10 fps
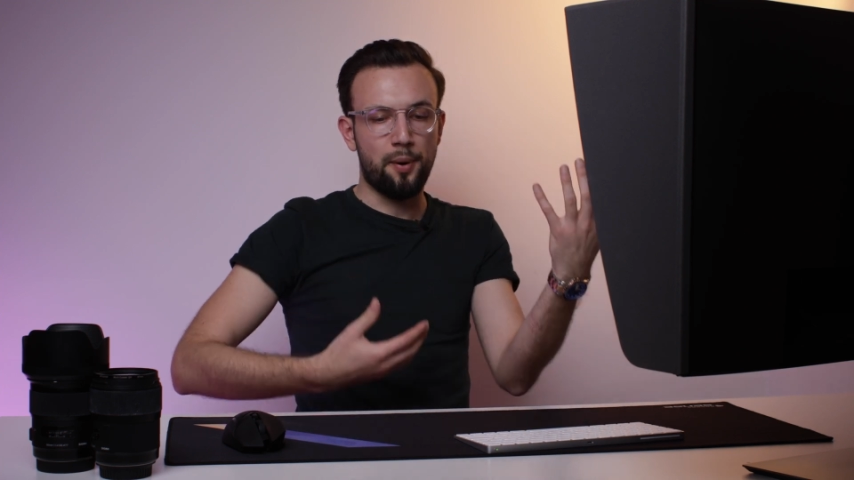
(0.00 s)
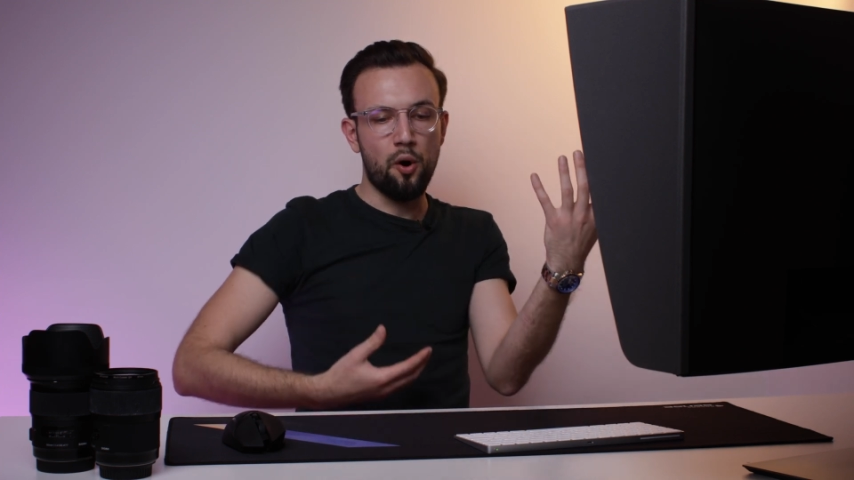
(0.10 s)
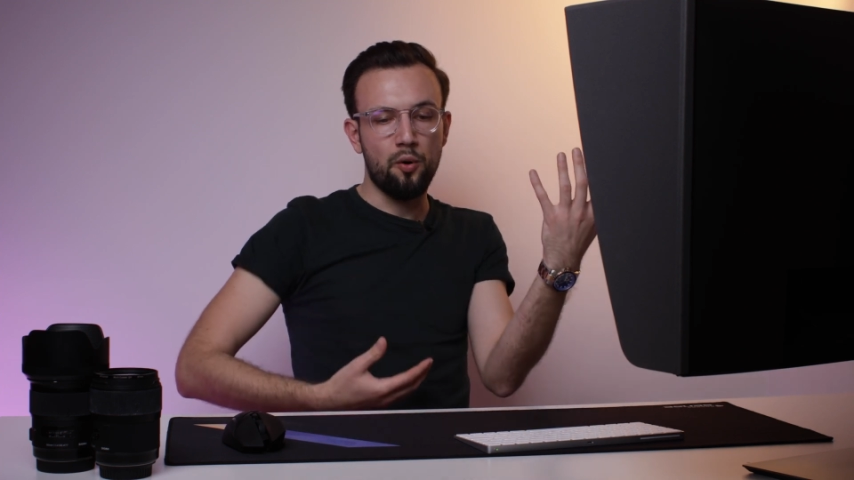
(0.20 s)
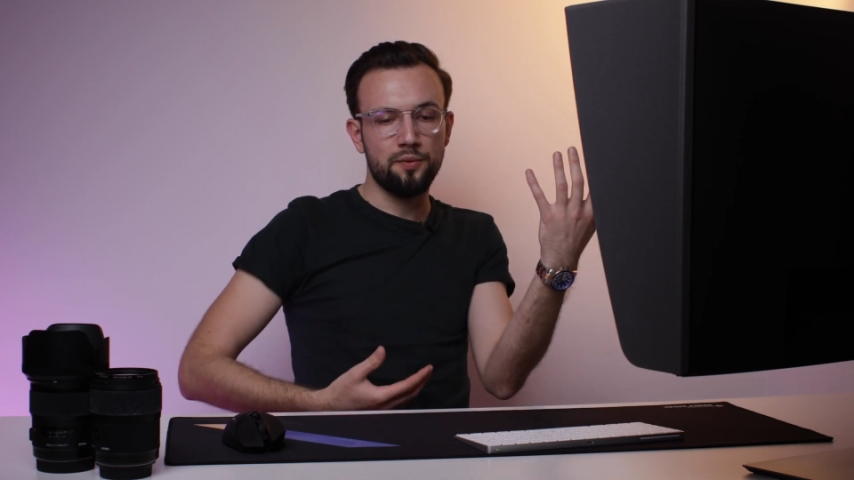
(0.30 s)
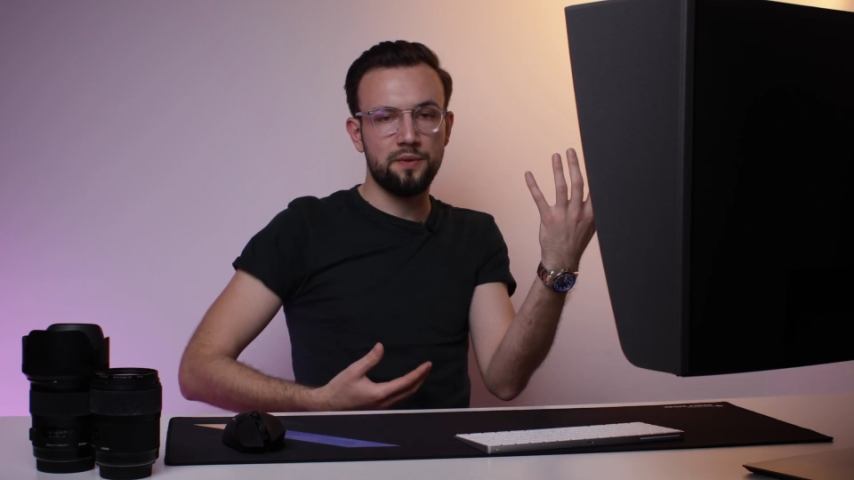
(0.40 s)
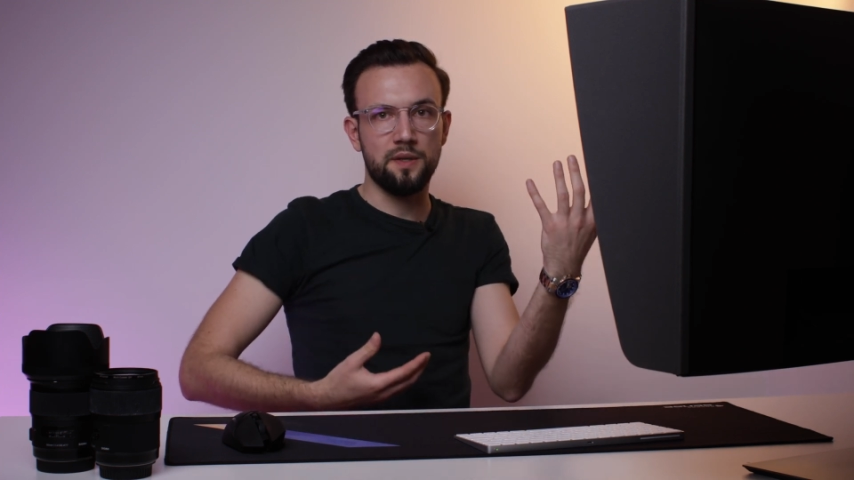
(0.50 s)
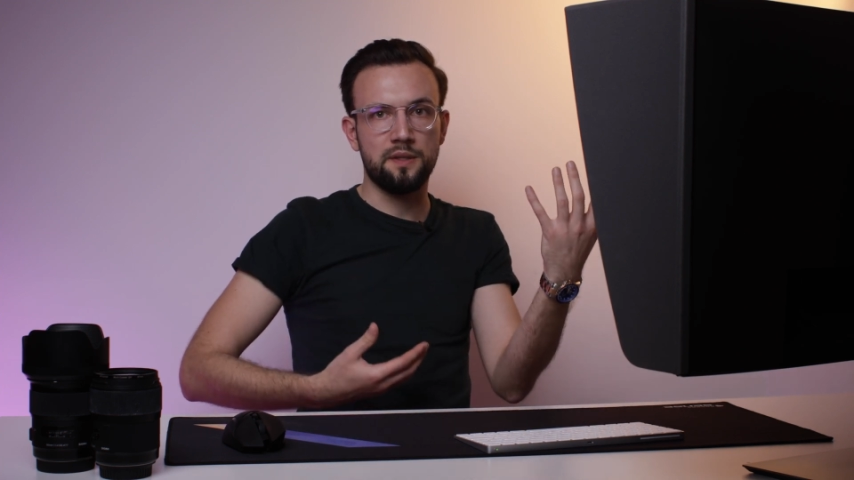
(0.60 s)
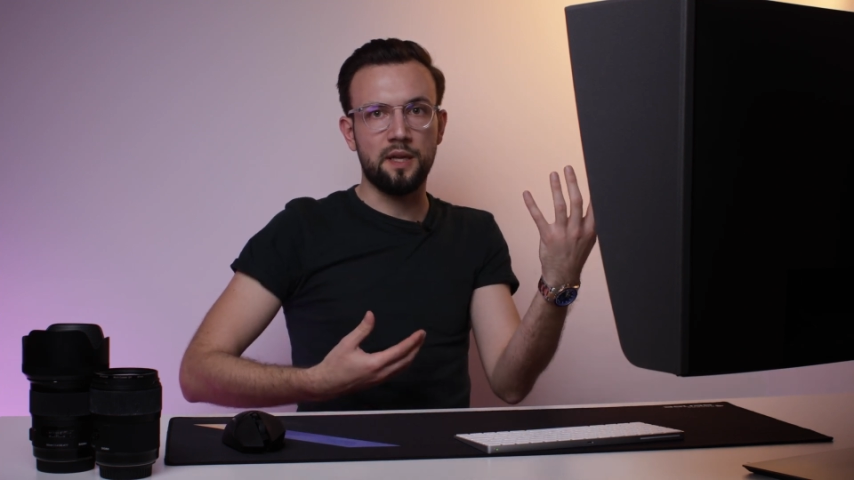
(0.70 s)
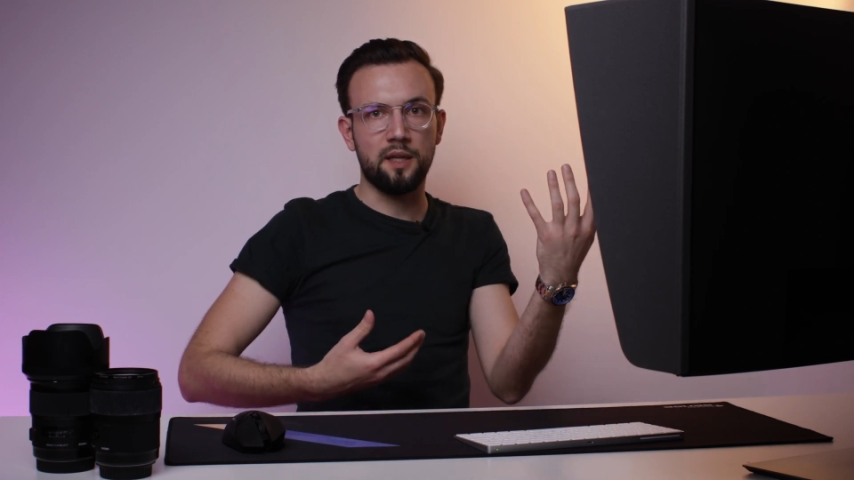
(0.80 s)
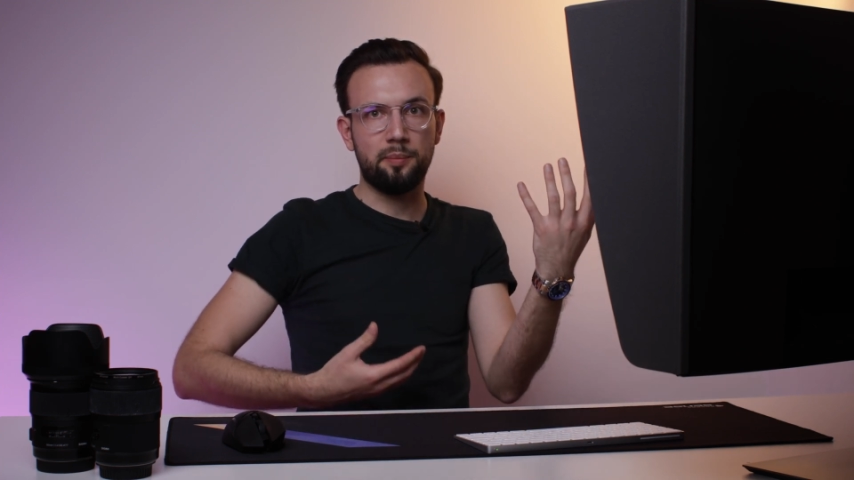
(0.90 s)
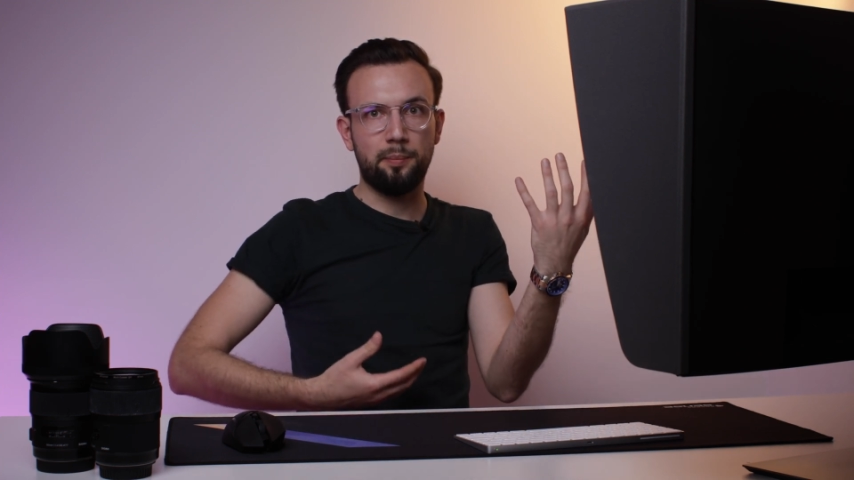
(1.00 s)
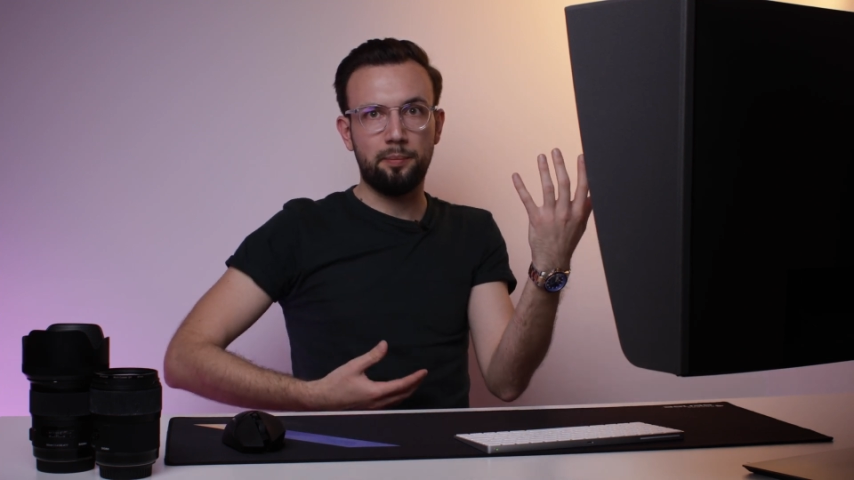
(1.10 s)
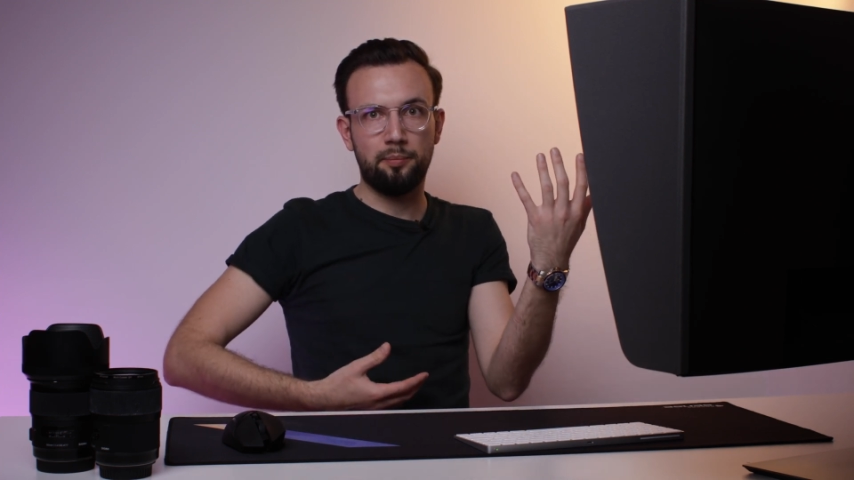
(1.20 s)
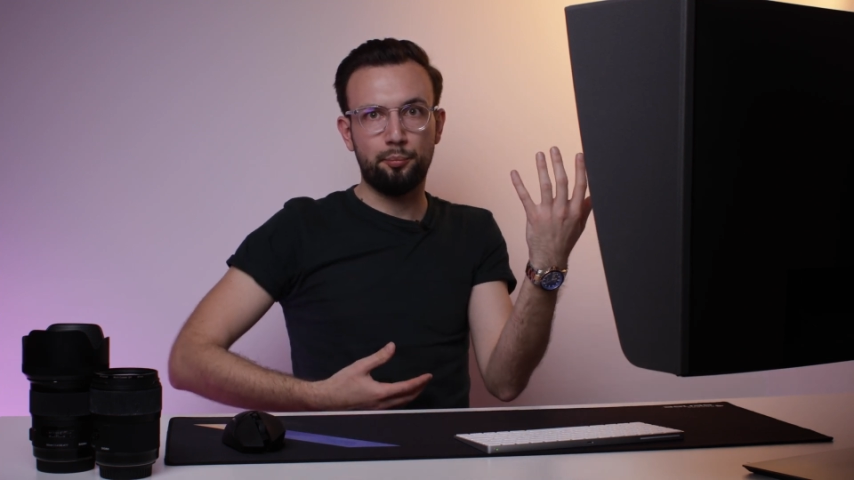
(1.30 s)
pose is not